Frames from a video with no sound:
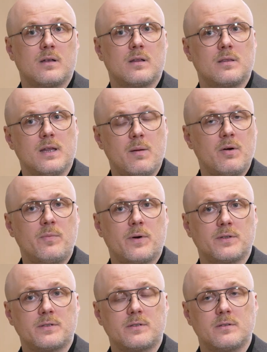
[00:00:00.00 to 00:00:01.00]
number of
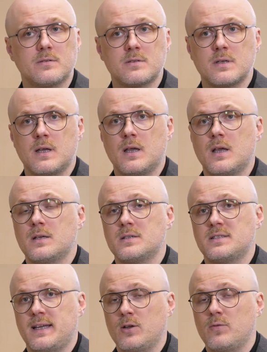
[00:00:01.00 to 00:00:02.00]
protocols,
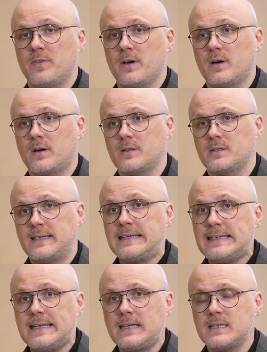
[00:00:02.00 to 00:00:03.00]
state-of-the-art
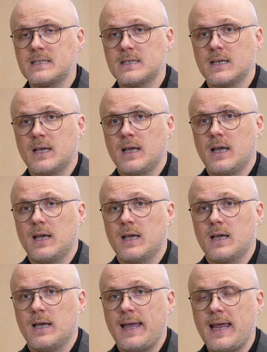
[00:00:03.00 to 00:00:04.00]
techniques,
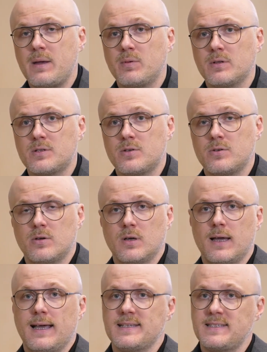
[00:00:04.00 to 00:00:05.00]
able to
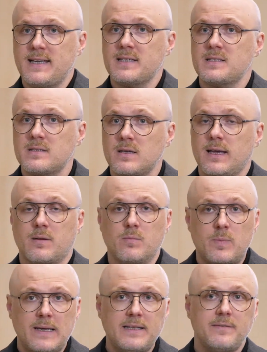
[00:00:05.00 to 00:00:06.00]
assess a
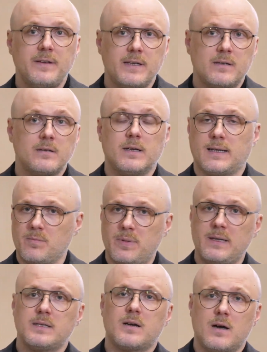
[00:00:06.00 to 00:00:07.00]
complete vehicle, a
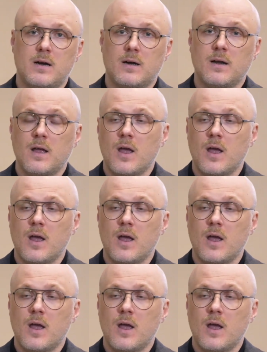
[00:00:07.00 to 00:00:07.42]
complete car,